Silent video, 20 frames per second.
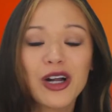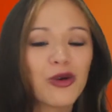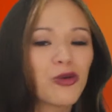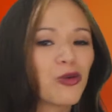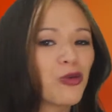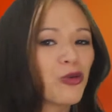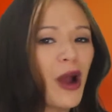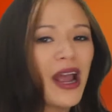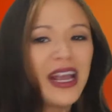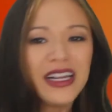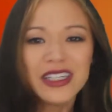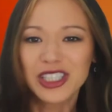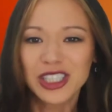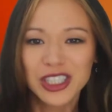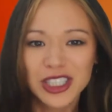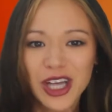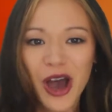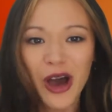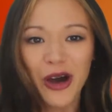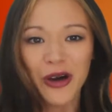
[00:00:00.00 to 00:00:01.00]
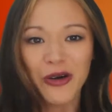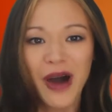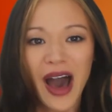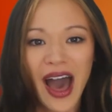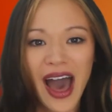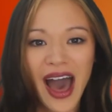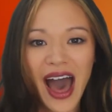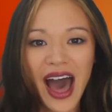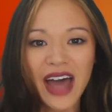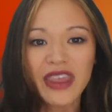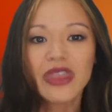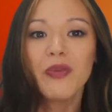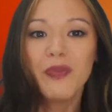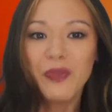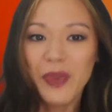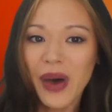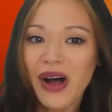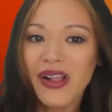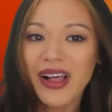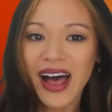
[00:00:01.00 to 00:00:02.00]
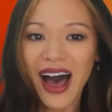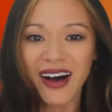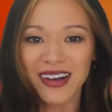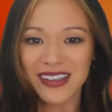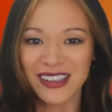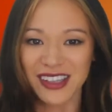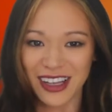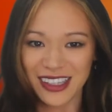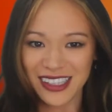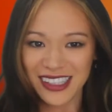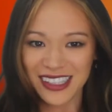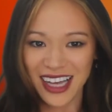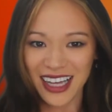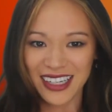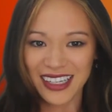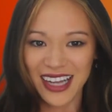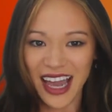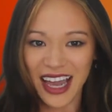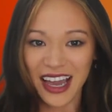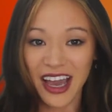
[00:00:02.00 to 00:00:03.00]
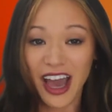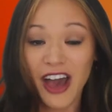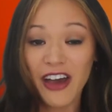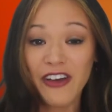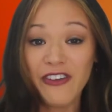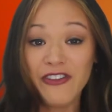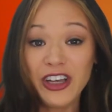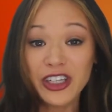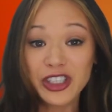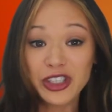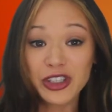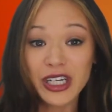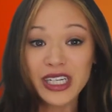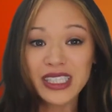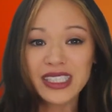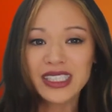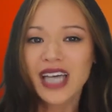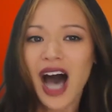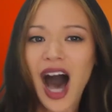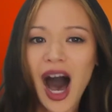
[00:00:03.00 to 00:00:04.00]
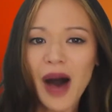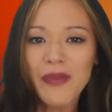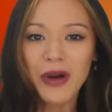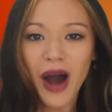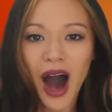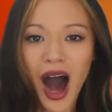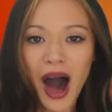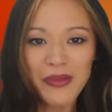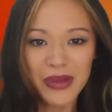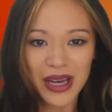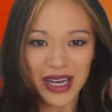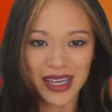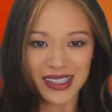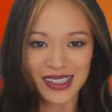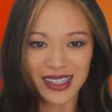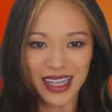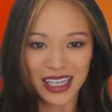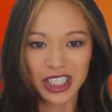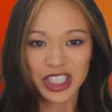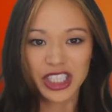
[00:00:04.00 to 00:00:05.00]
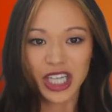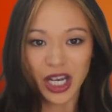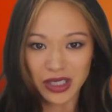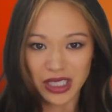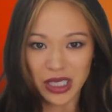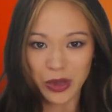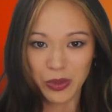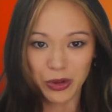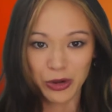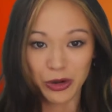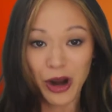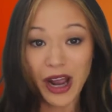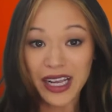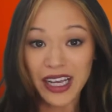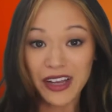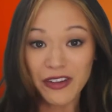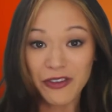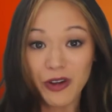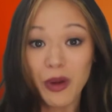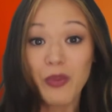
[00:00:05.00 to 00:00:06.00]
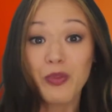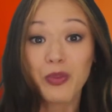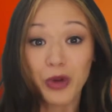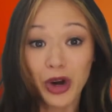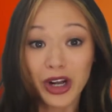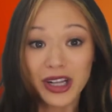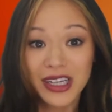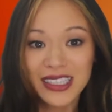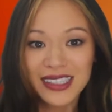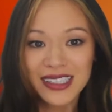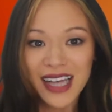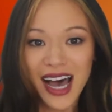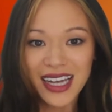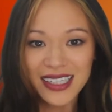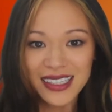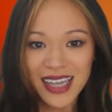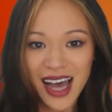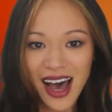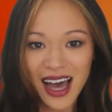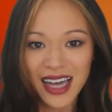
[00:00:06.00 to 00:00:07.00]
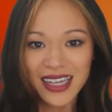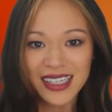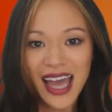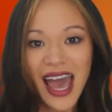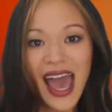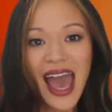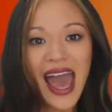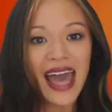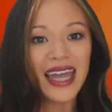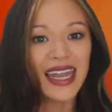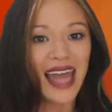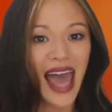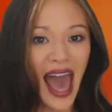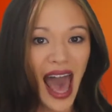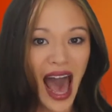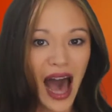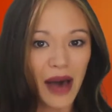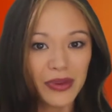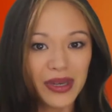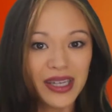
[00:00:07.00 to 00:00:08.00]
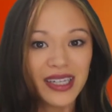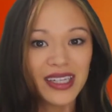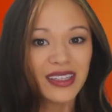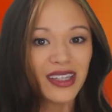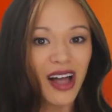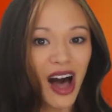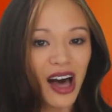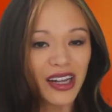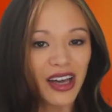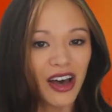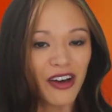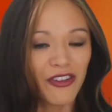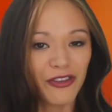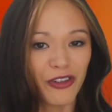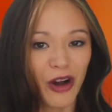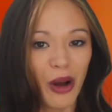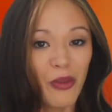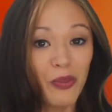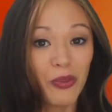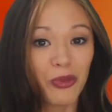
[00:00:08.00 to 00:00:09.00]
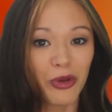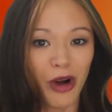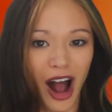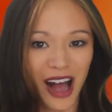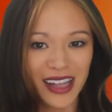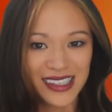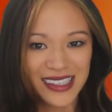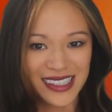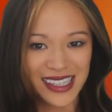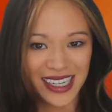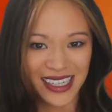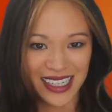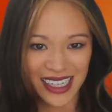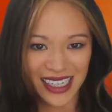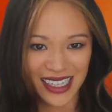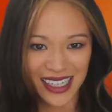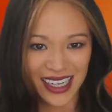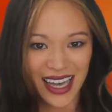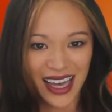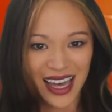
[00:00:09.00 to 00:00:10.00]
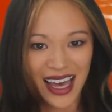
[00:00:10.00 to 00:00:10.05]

great show at the Bell House on Sunday, featuring top comics like Chelsea Peretti from Brooklyn Nine-Nine and Abbi and Ilana from Broad City.